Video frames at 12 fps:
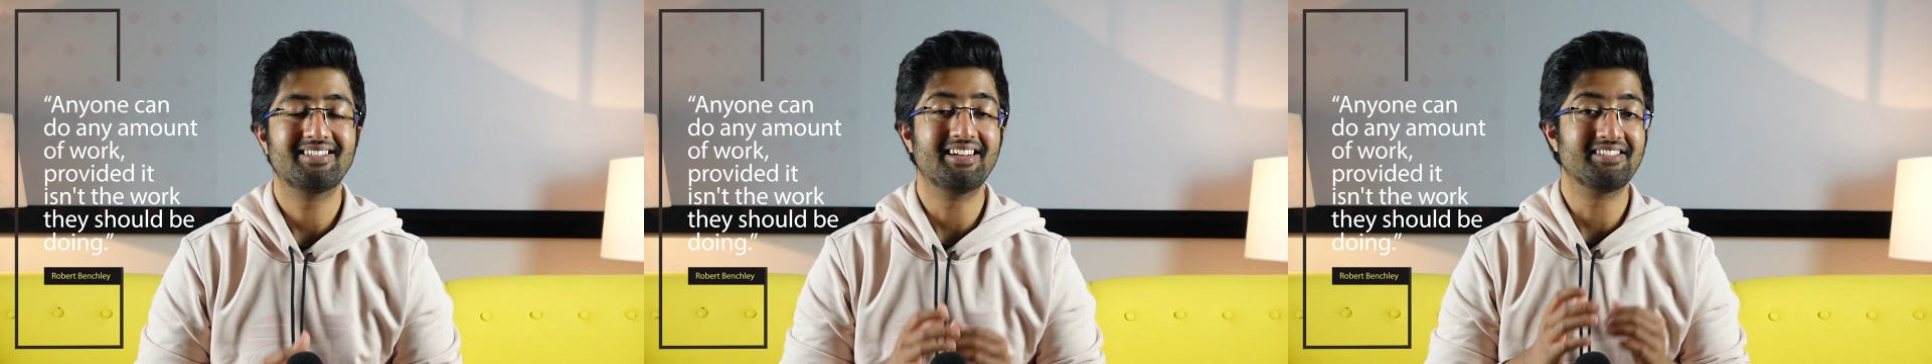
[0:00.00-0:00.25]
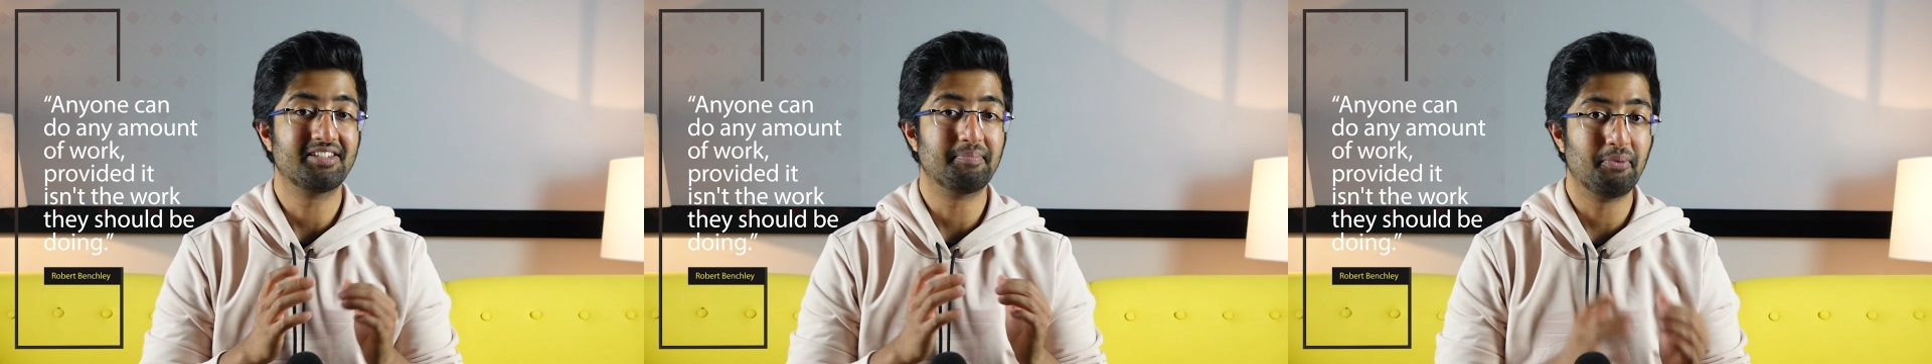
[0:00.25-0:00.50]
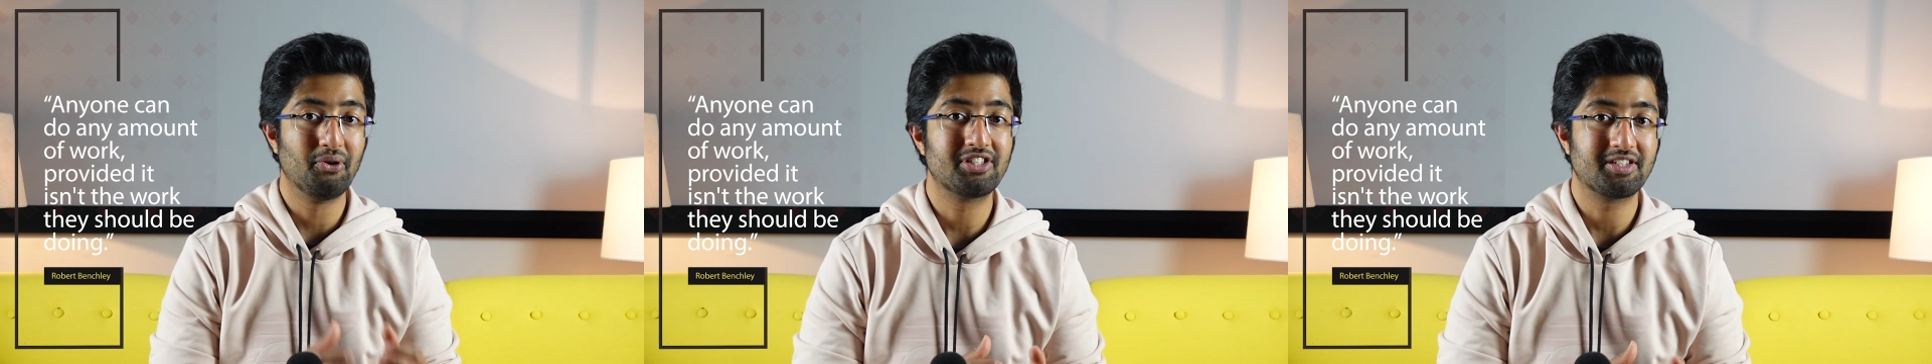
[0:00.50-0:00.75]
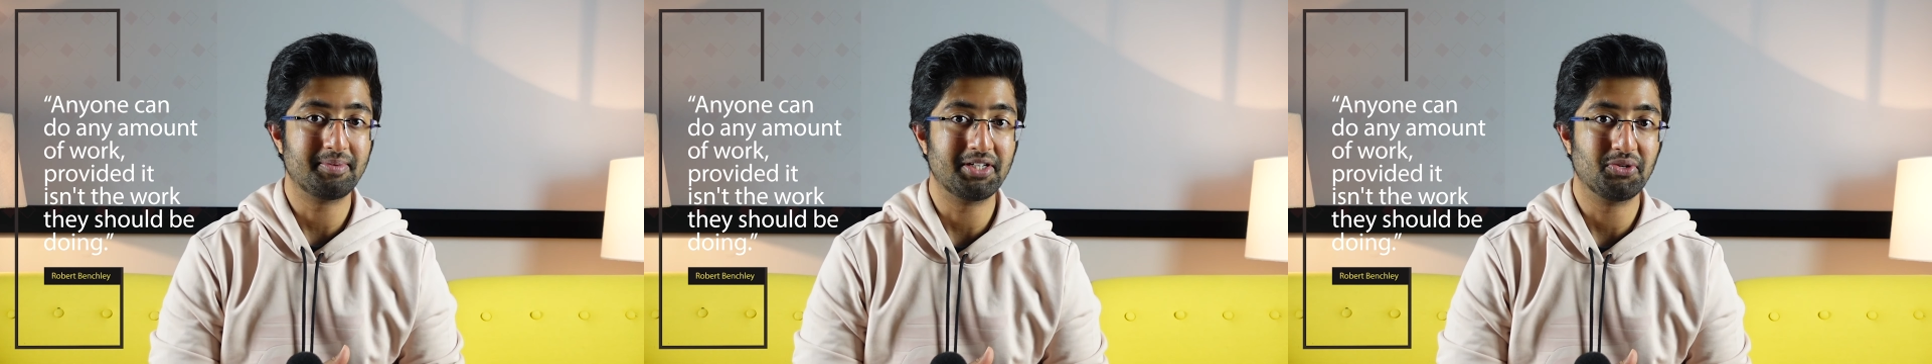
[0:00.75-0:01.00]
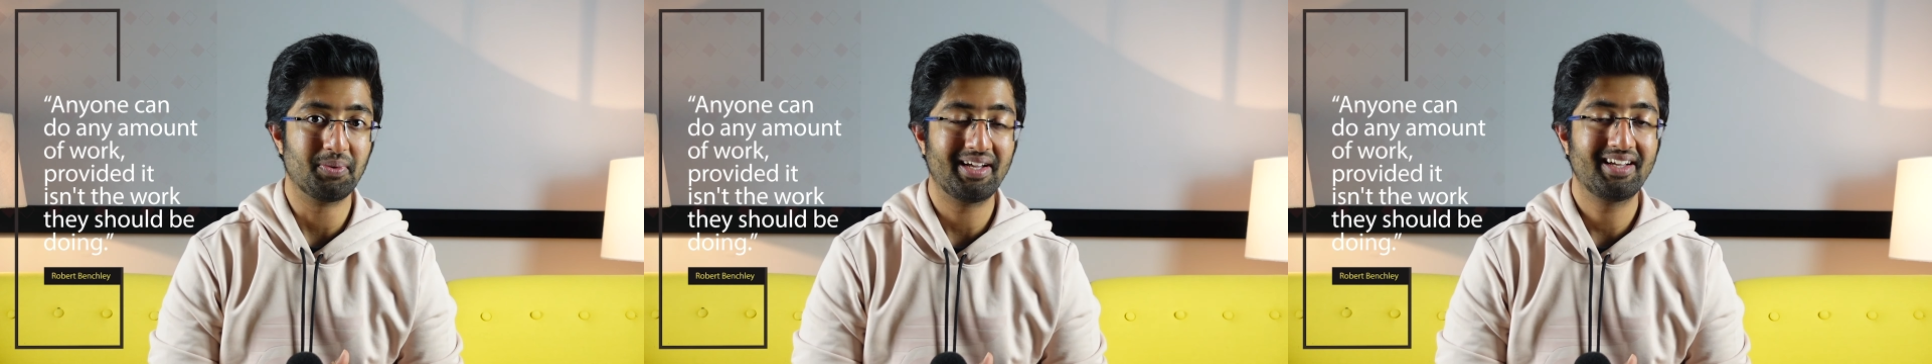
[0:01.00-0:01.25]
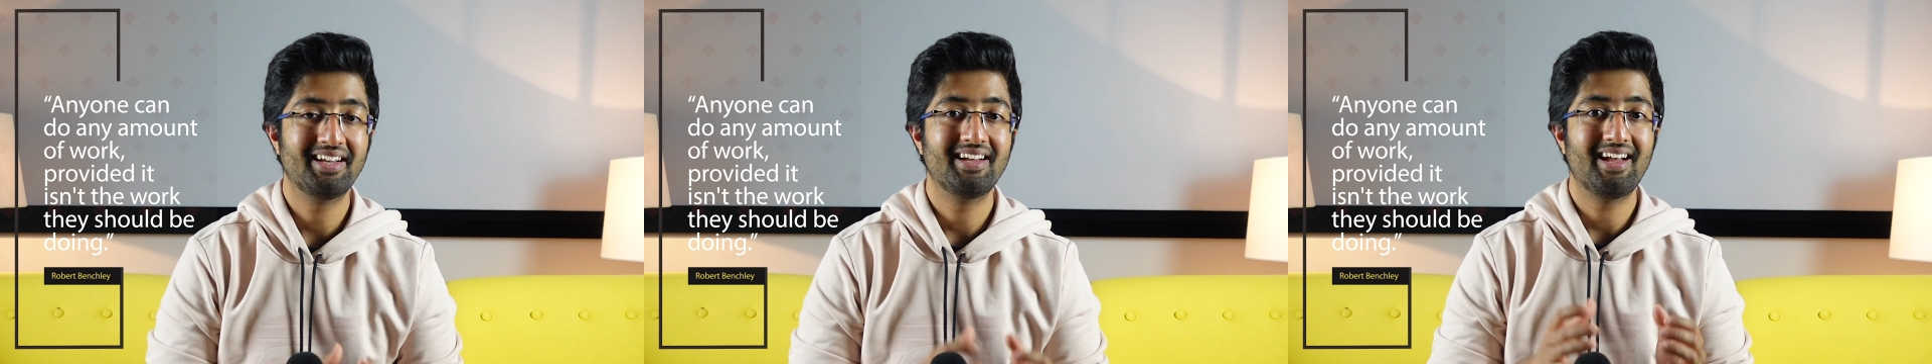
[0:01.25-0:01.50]
they're supposed to be
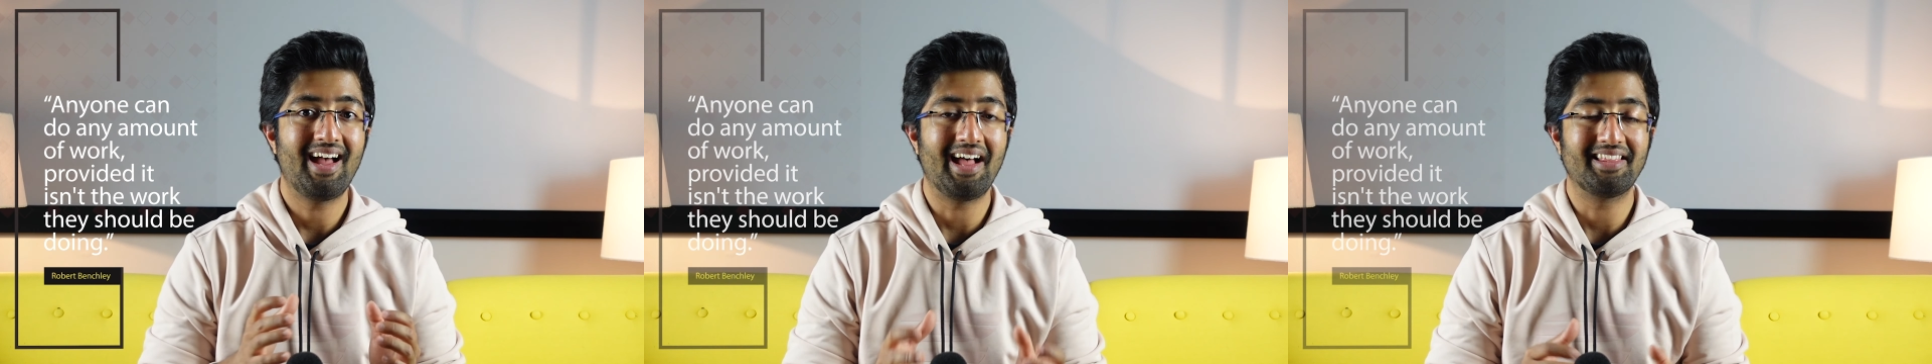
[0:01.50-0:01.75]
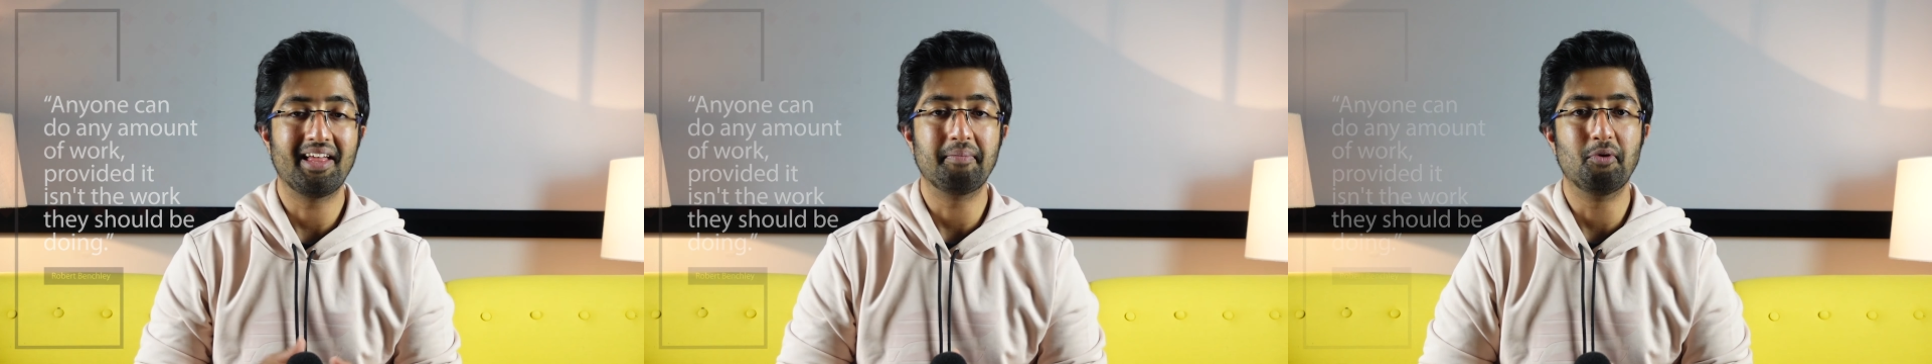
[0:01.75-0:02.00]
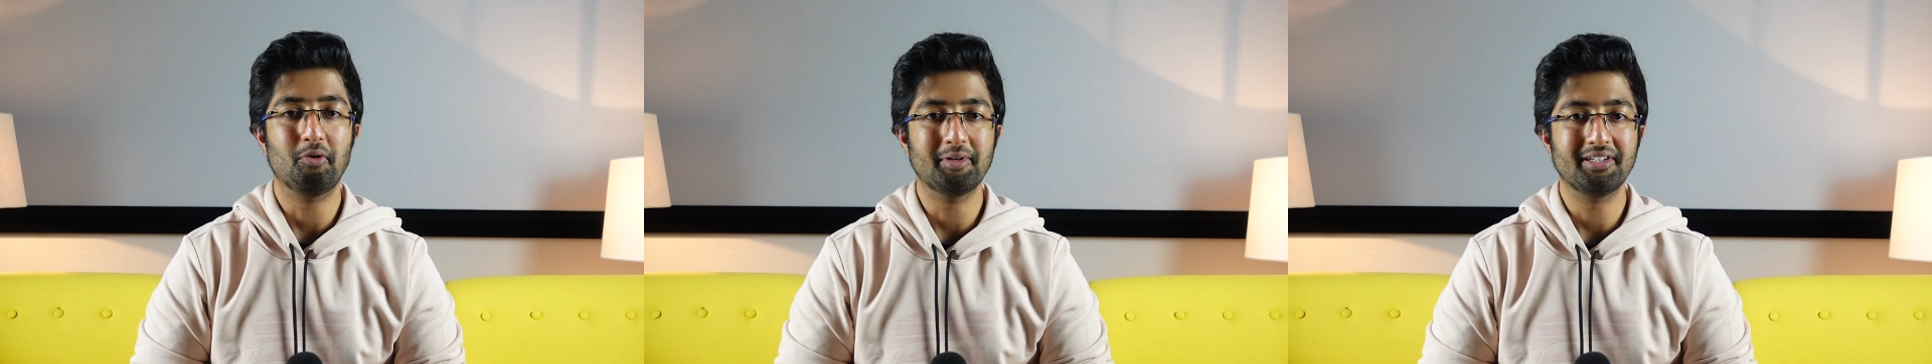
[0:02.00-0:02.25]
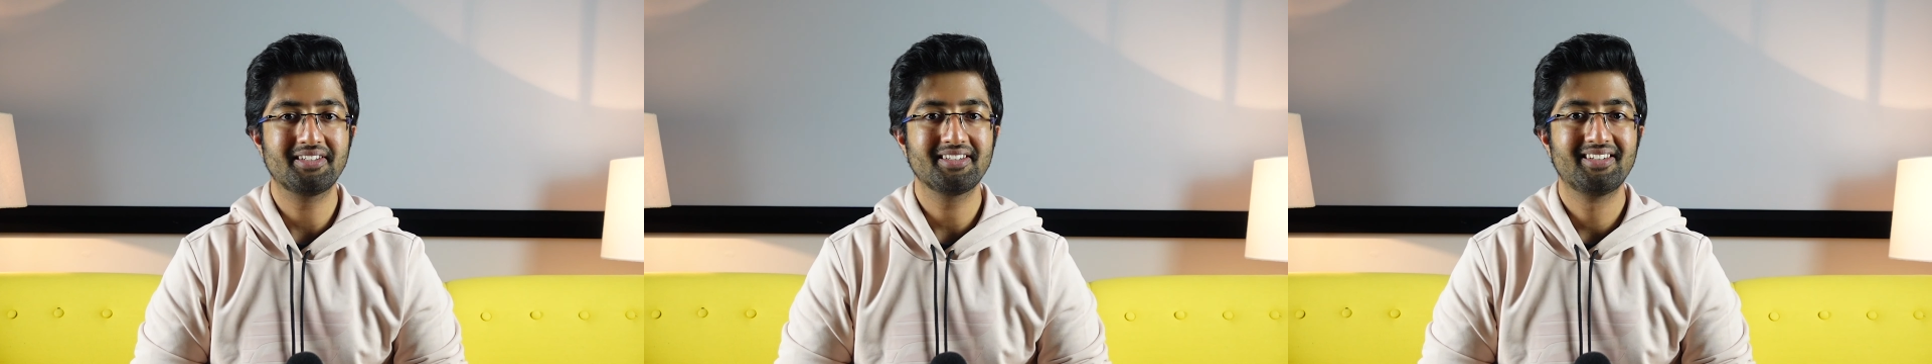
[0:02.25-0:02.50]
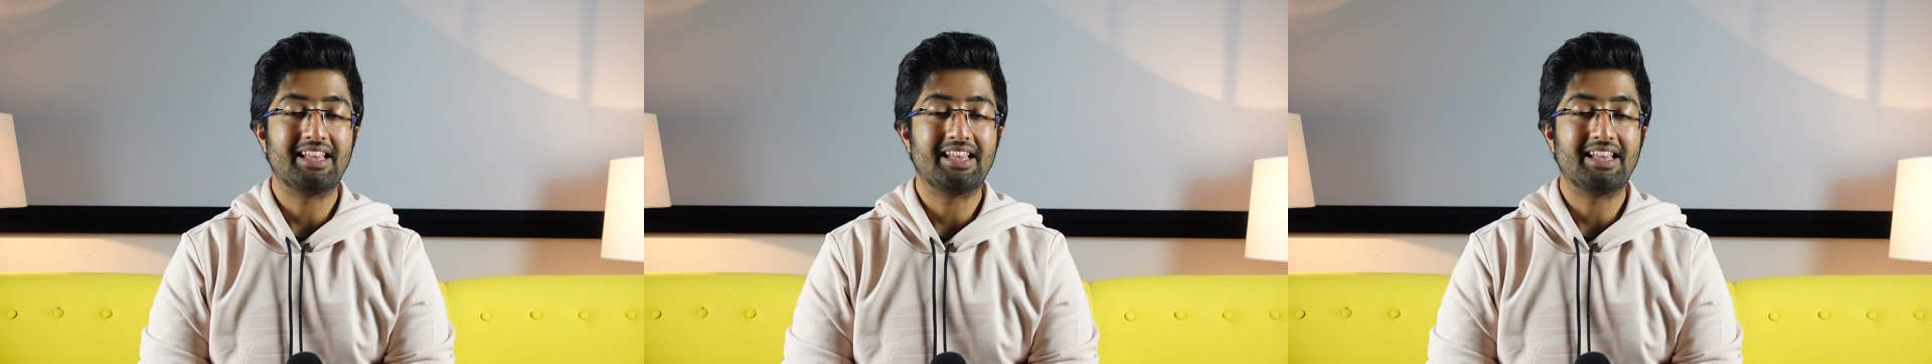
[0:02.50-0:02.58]
doing at that moment.